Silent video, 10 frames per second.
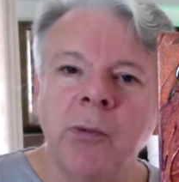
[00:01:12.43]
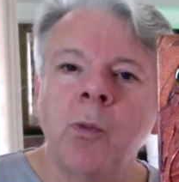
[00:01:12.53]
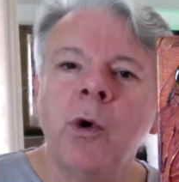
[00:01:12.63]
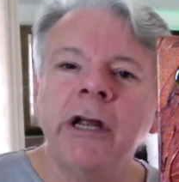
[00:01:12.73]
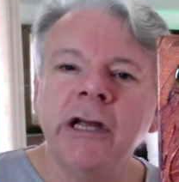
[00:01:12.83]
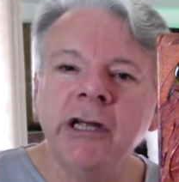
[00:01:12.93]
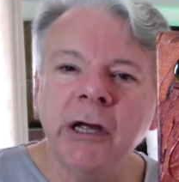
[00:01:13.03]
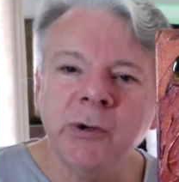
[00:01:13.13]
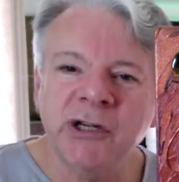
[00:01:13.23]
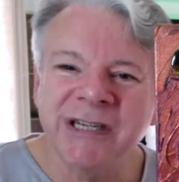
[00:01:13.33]
What do
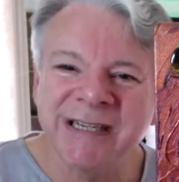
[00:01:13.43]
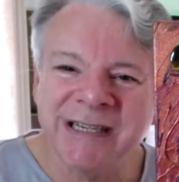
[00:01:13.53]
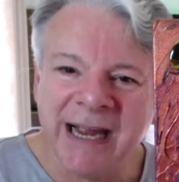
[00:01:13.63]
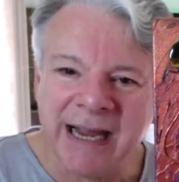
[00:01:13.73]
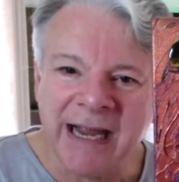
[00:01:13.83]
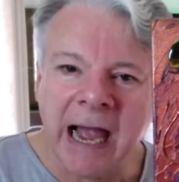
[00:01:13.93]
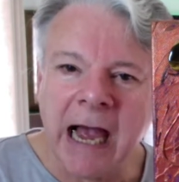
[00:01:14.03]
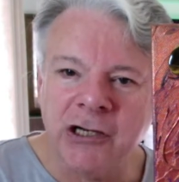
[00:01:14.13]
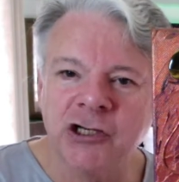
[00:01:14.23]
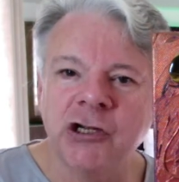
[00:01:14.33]
you see
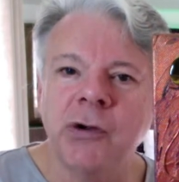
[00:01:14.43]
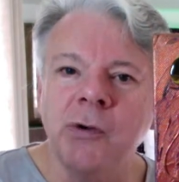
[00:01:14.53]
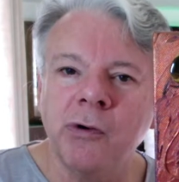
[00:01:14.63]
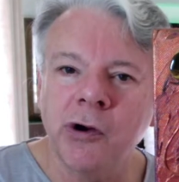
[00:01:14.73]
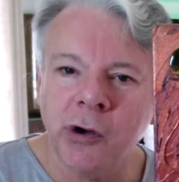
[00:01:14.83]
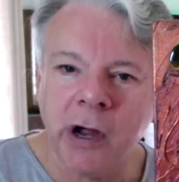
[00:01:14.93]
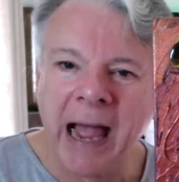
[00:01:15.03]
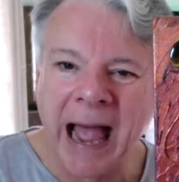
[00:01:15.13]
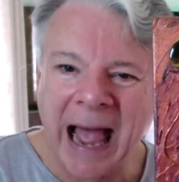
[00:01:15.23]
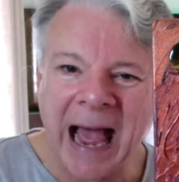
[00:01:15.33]
as you look
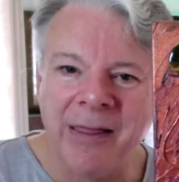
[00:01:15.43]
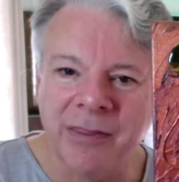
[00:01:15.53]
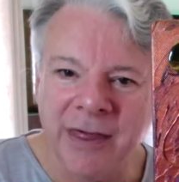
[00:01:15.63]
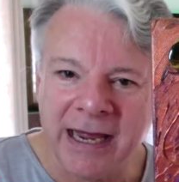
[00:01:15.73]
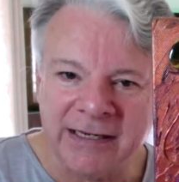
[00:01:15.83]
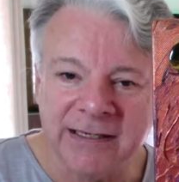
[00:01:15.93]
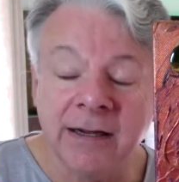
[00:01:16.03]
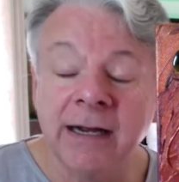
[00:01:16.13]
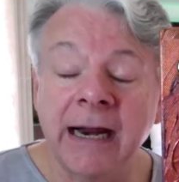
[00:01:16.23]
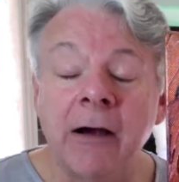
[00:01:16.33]
at this?
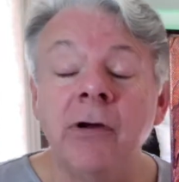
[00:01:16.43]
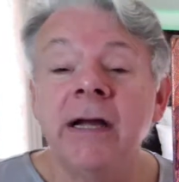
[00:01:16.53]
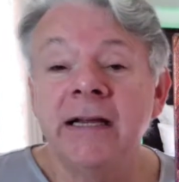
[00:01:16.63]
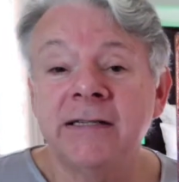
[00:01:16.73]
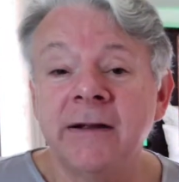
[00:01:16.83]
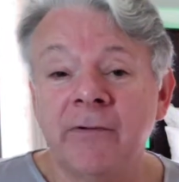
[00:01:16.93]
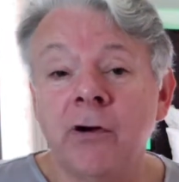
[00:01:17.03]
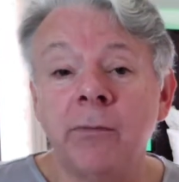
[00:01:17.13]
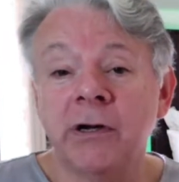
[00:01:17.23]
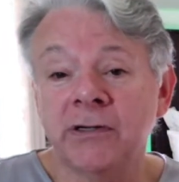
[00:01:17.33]
Now, it's
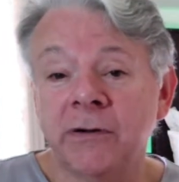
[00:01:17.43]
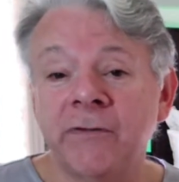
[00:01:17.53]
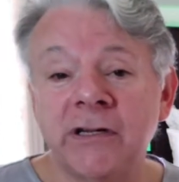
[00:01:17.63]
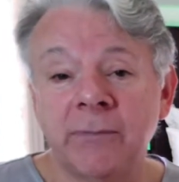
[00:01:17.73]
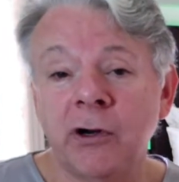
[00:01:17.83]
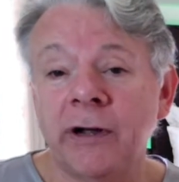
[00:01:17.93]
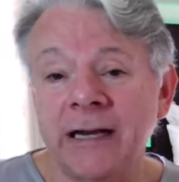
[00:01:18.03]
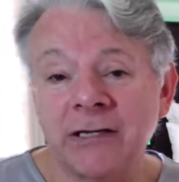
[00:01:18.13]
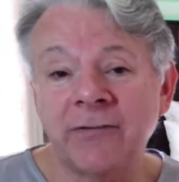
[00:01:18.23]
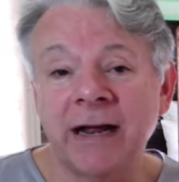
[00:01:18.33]
difficult because obviously I'm not
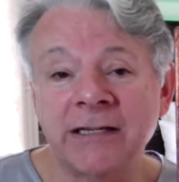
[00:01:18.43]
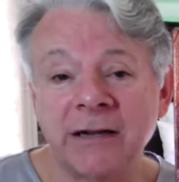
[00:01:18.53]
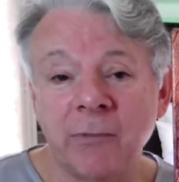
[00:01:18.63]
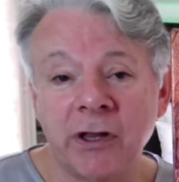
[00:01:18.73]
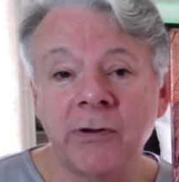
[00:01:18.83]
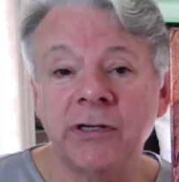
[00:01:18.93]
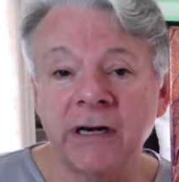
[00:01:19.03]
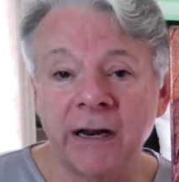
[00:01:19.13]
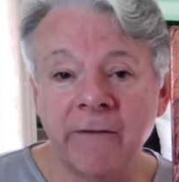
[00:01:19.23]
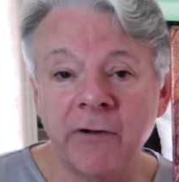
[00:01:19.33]
interacting with you as
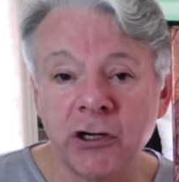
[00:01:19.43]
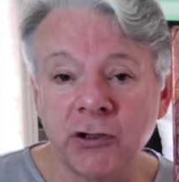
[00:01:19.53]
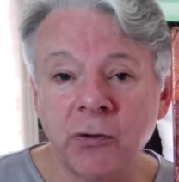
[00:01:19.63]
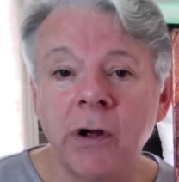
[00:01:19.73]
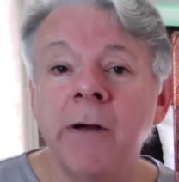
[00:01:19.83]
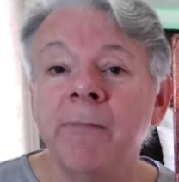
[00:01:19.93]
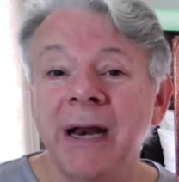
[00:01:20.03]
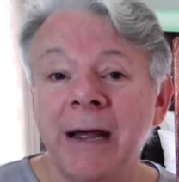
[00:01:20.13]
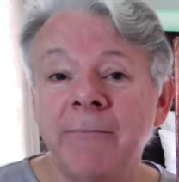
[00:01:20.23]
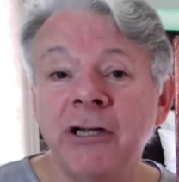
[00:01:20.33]
an individual,
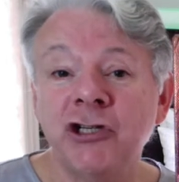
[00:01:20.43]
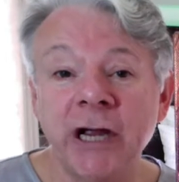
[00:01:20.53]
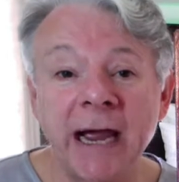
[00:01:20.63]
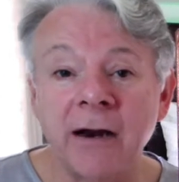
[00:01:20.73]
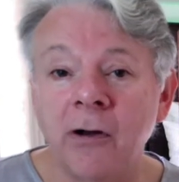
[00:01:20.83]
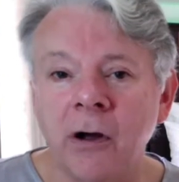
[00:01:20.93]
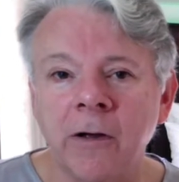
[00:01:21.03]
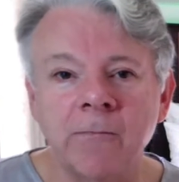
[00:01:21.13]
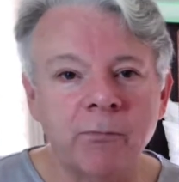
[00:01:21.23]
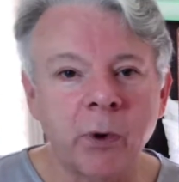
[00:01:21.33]
but let me share. Look,
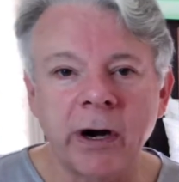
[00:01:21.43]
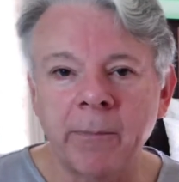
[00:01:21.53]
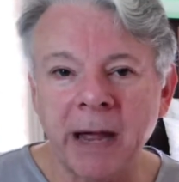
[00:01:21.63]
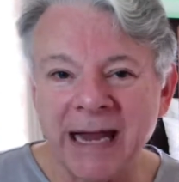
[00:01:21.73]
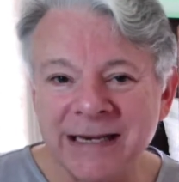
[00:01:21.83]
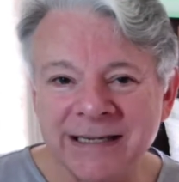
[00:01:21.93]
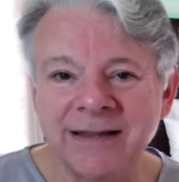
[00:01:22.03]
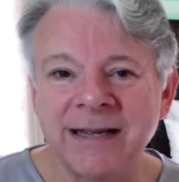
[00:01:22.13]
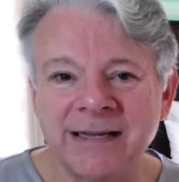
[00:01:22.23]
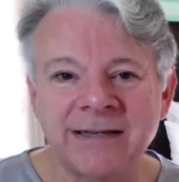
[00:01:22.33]
when I
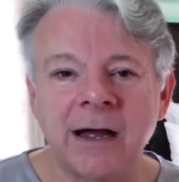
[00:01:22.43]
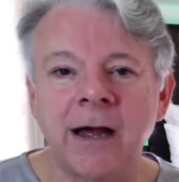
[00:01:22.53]
painted this,